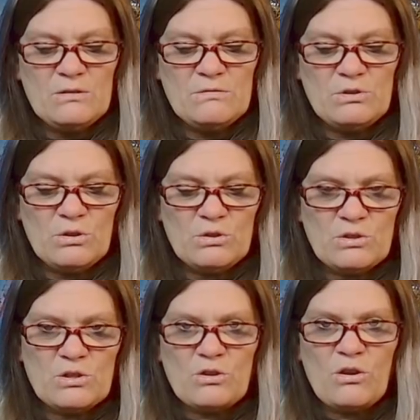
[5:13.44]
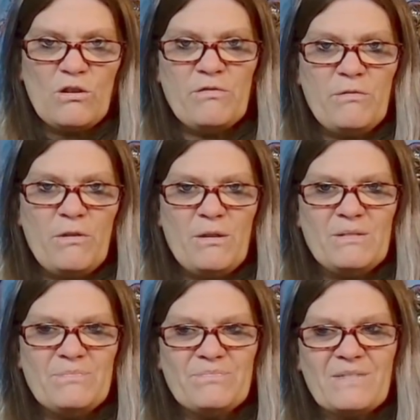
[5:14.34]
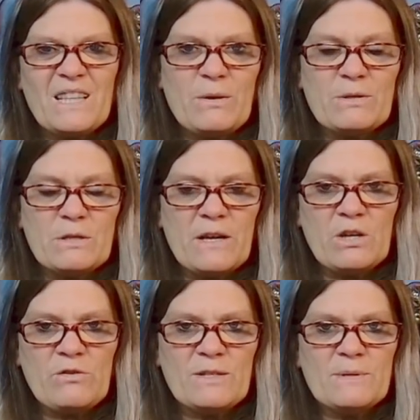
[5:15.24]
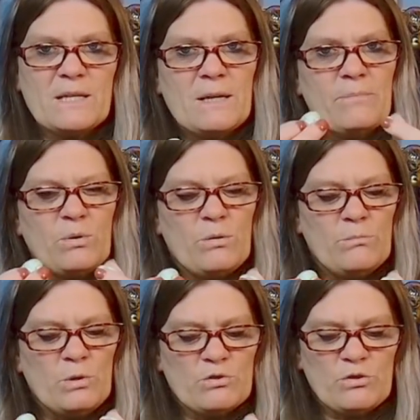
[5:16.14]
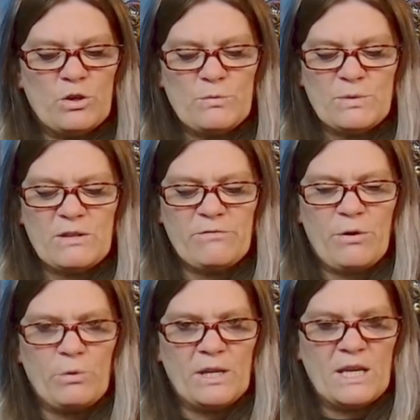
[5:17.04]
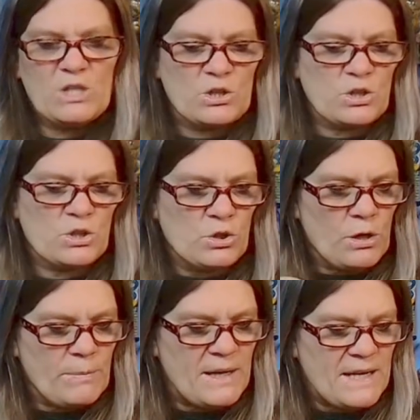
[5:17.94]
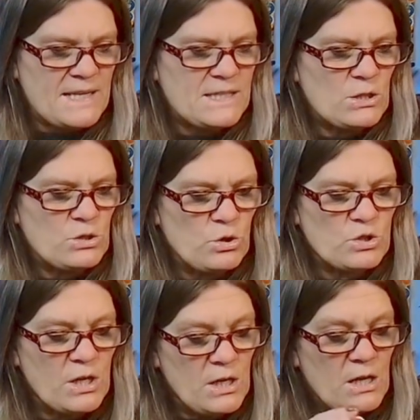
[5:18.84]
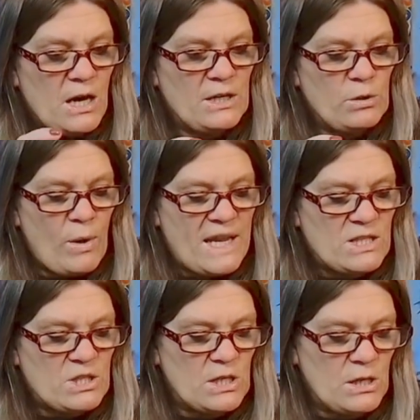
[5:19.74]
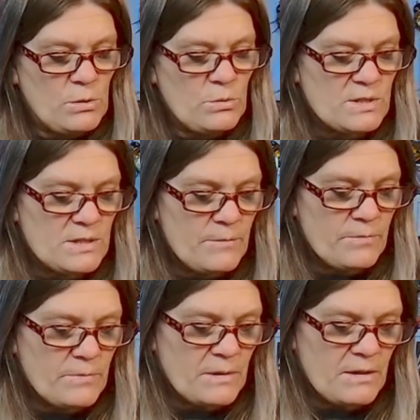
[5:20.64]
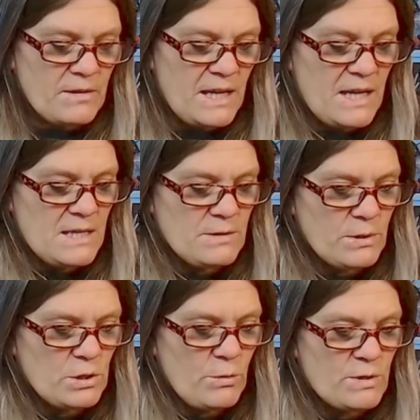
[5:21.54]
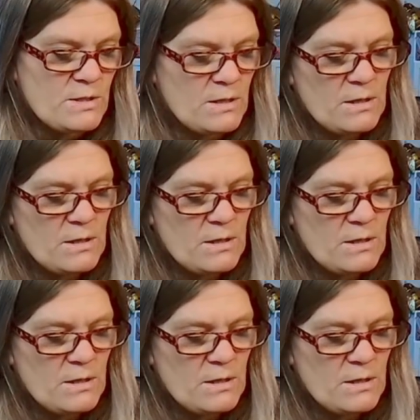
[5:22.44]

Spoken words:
just to sort of, I know it's not very Christmassy, but mushrooms with the foliage. I just thought it'd be a nice little touch and a way to use these. We could always